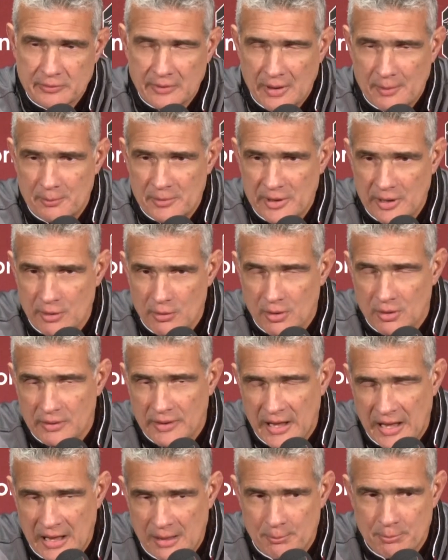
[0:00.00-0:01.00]
I'm here on
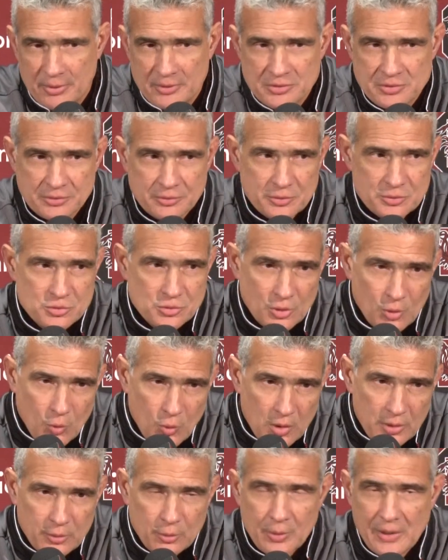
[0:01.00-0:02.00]
campus and there's no
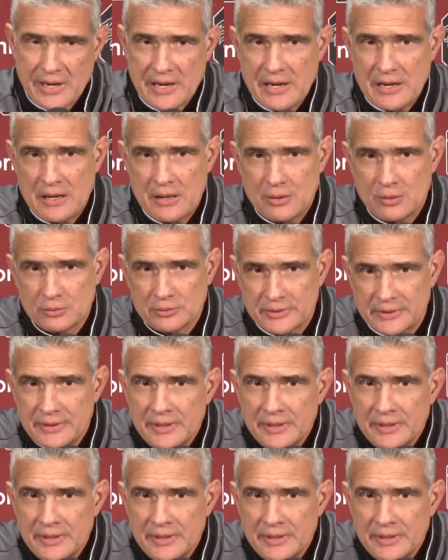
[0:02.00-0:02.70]
one around.